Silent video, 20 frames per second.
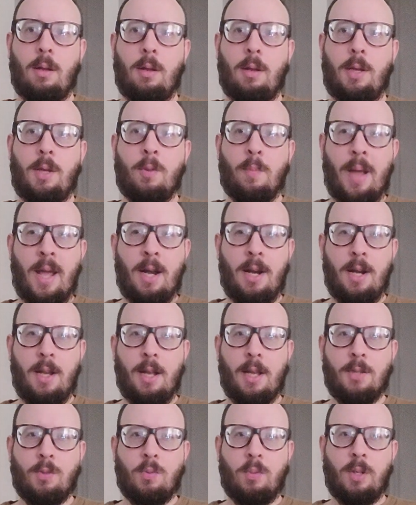humanity
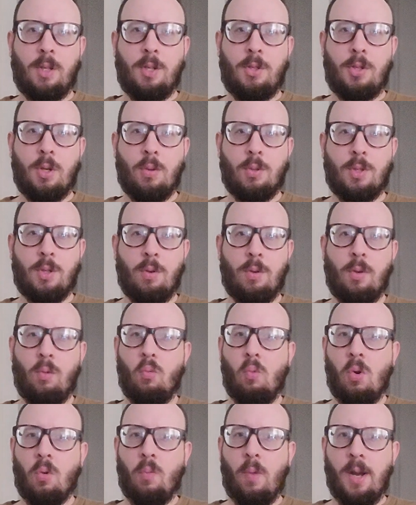has really chosen only
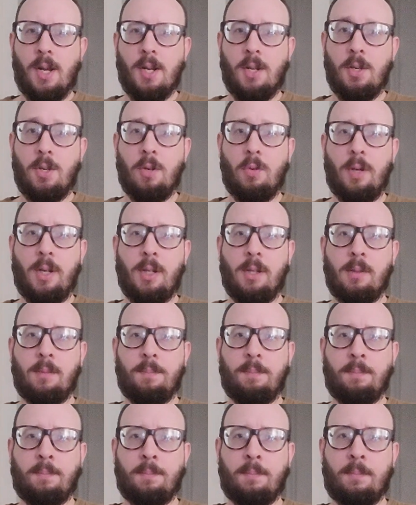one way to do it.
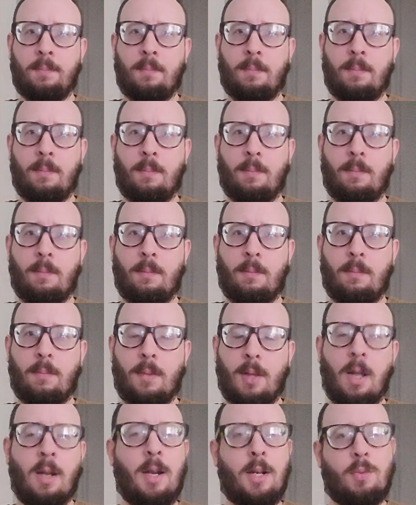
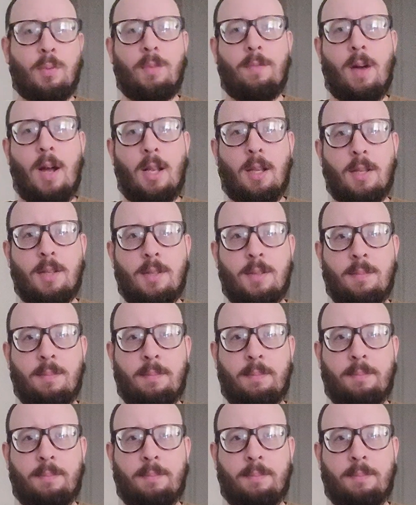And that's with violence.